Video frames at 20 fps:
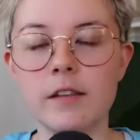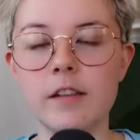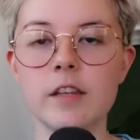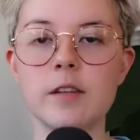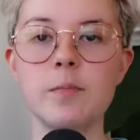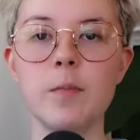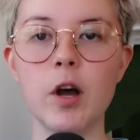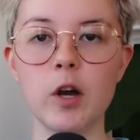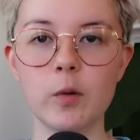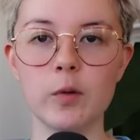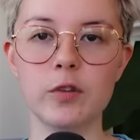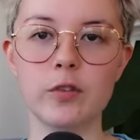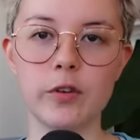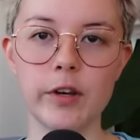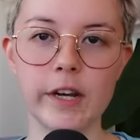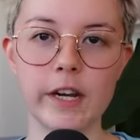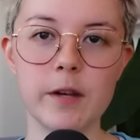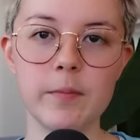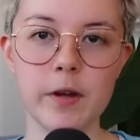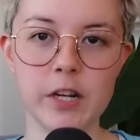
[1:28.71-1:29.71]
This mug was
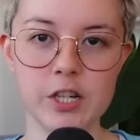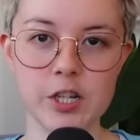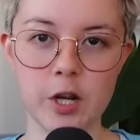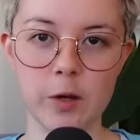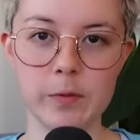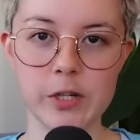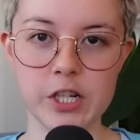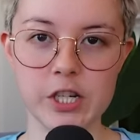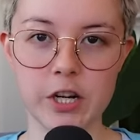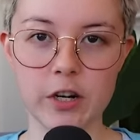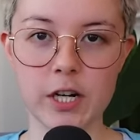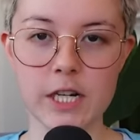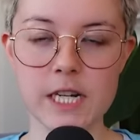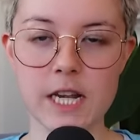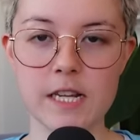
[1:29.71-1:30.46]
created by Shelby Sherritt